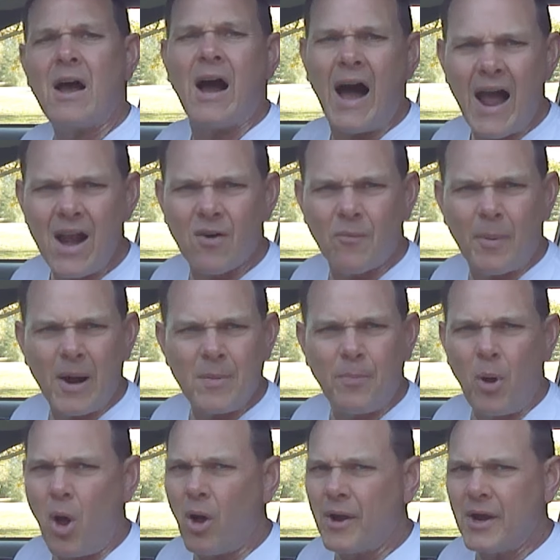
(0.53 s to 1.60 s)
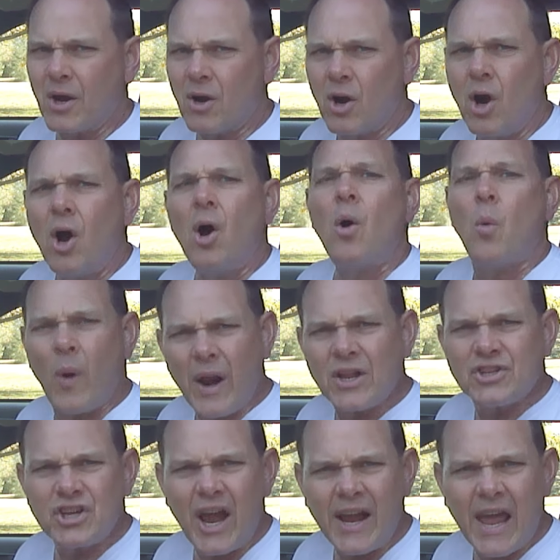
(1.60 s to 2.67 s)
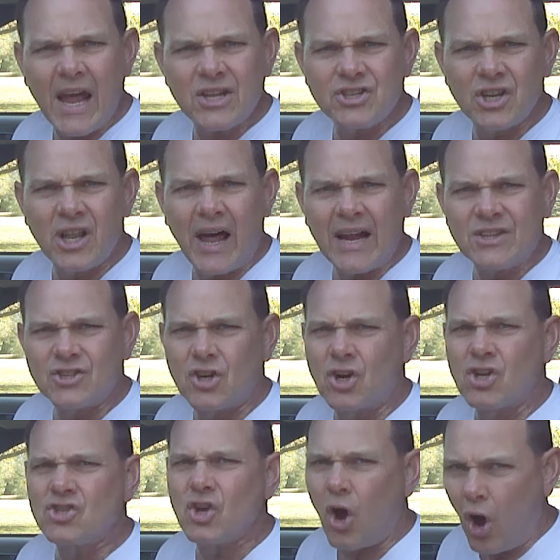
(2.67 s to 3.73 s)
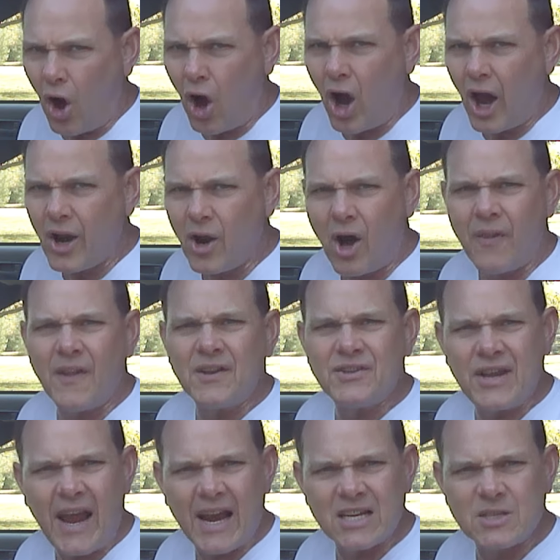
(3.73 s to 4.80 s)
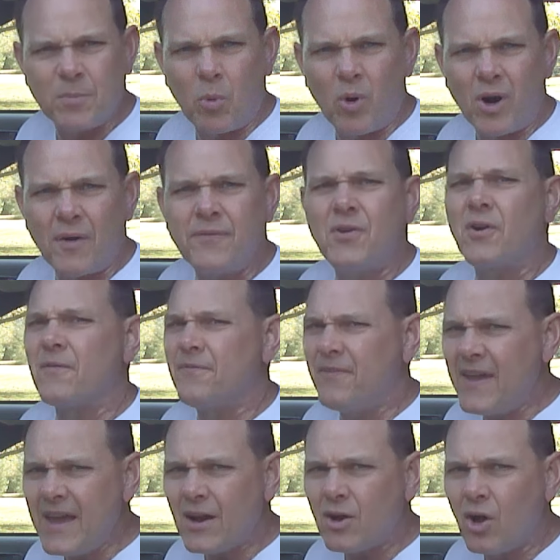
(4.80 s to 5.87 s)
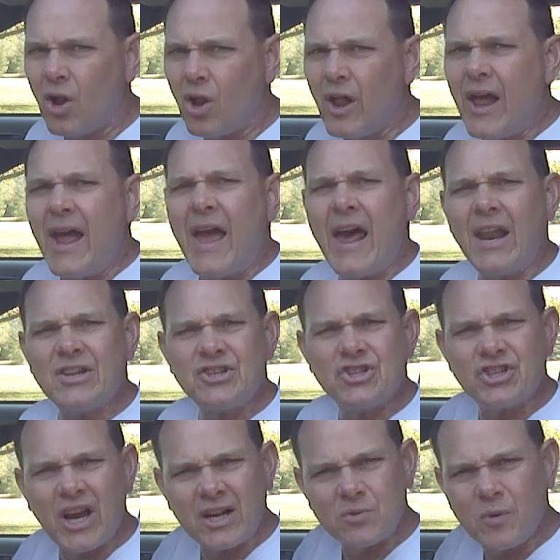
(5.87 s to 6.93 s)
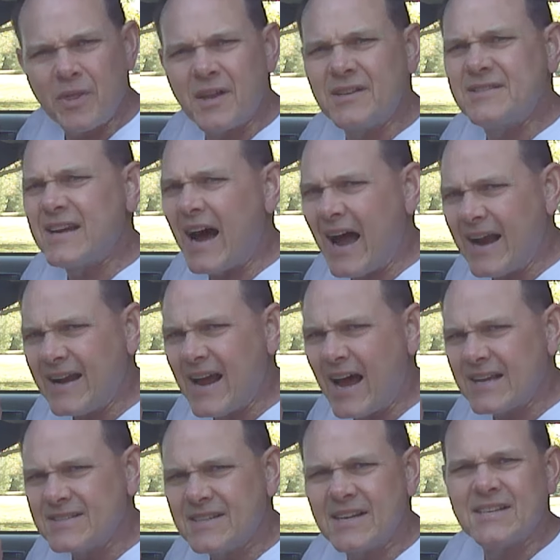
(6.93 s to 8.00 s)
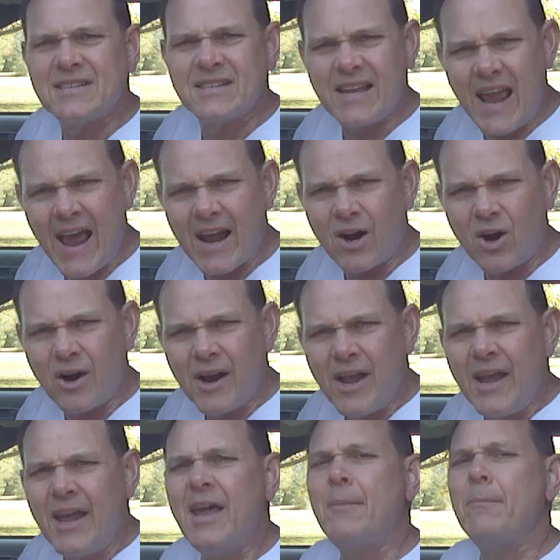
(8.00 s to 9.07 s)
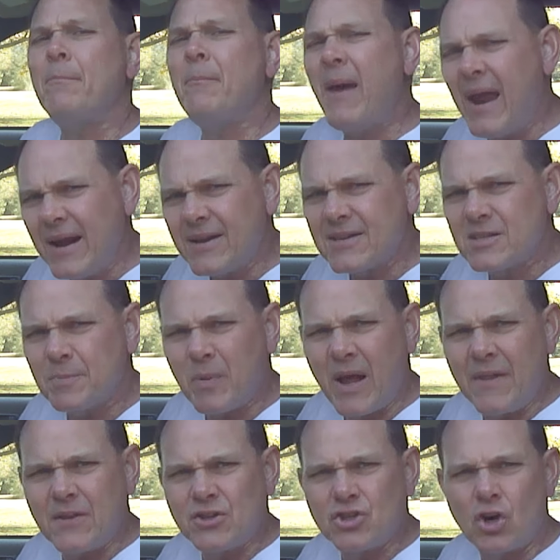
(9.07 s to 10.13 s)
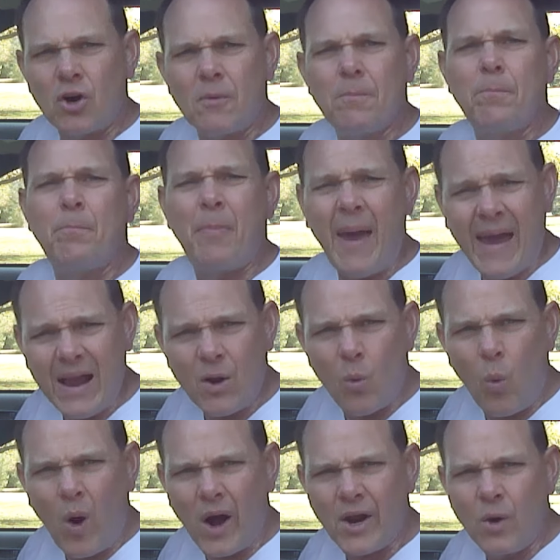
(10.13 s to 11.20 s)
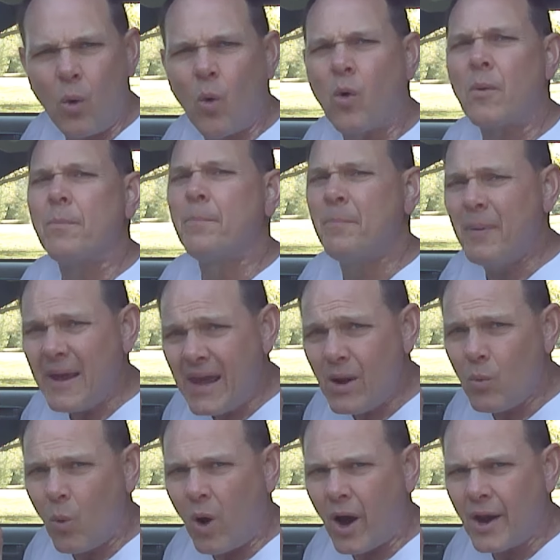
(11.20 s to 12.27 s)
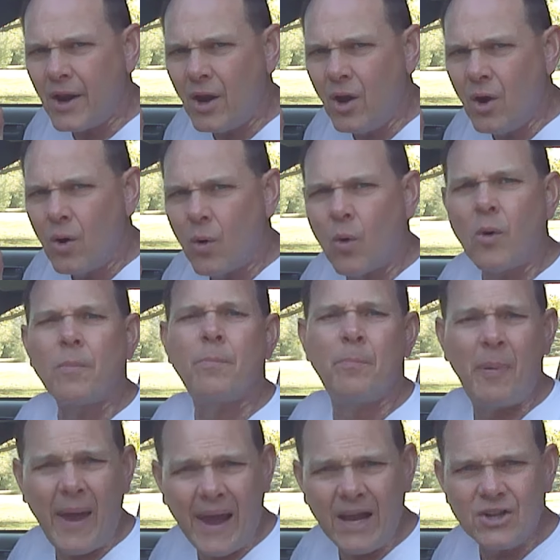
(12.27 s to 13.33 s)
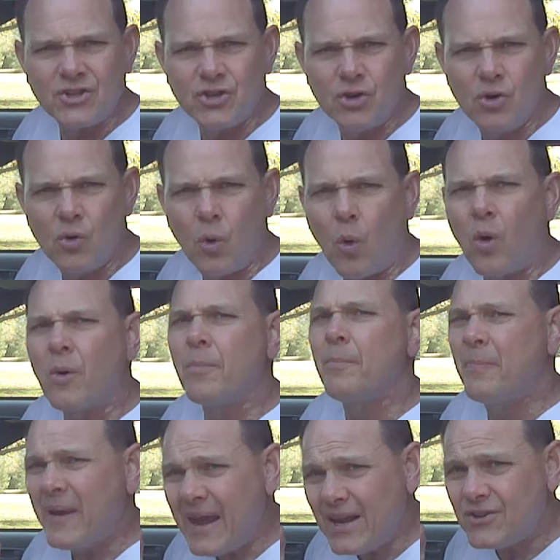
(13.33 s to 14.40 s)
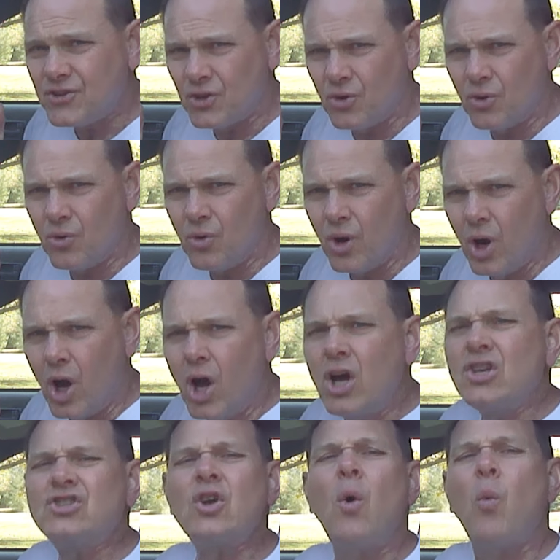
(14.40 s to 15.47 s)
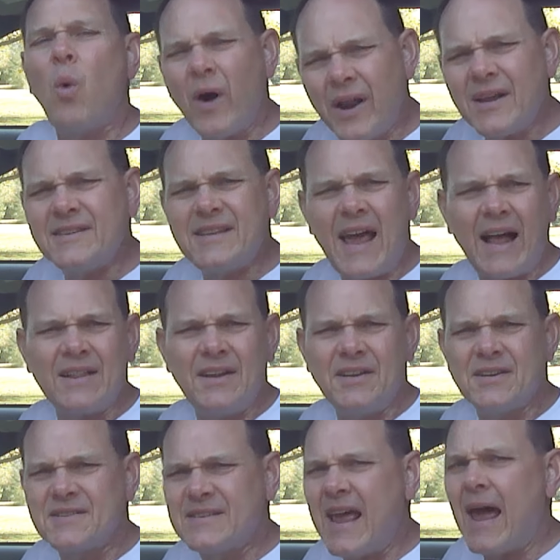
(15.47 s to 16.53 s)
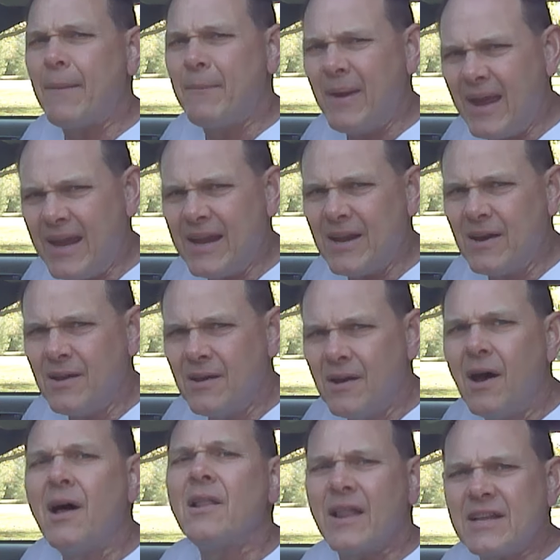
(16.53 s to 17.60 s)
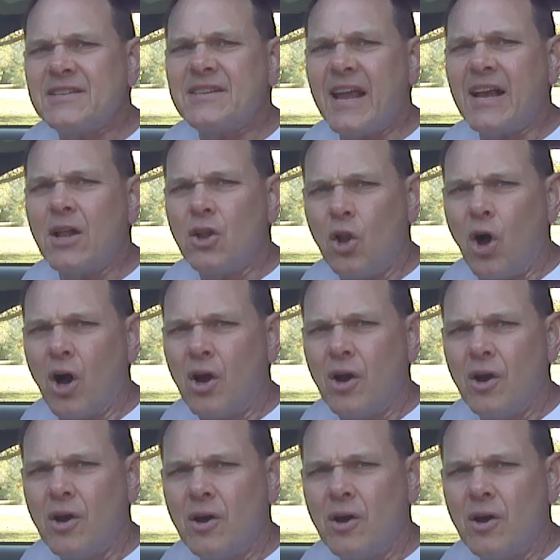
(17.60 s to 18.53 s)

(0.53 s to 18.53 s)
Hi everybody, Paul here. When a check engine light turns on the dashboard of your vehicle and it's checked with a diagnostic scanner, it may display the term Bank 1 or B1 or Bank 2 or B2. So what exactly does that mean? Let's take a look.